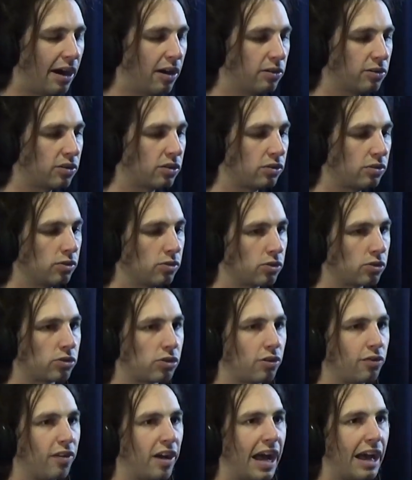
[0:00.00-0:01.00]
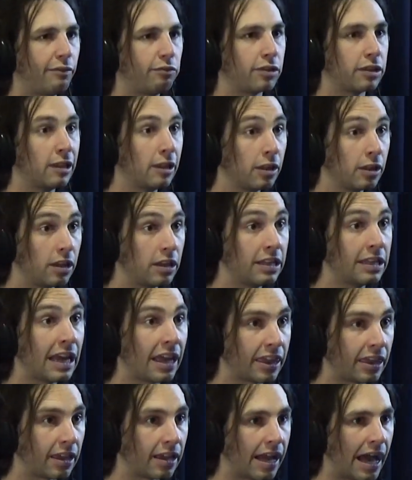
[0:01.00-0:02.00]
how to survive with
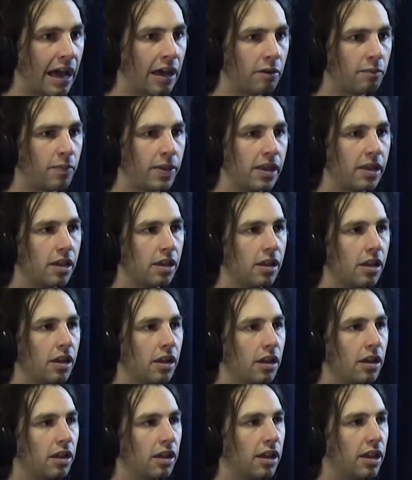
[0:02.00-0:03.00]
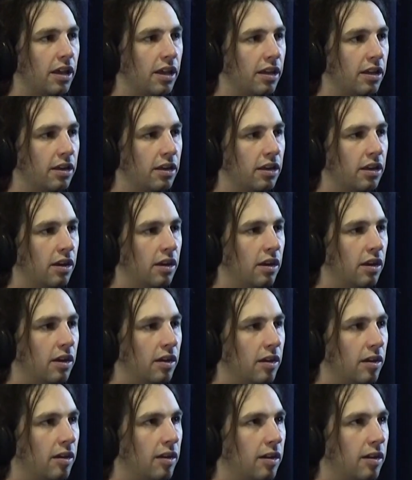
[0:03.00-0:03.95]
literally nothing, how to be in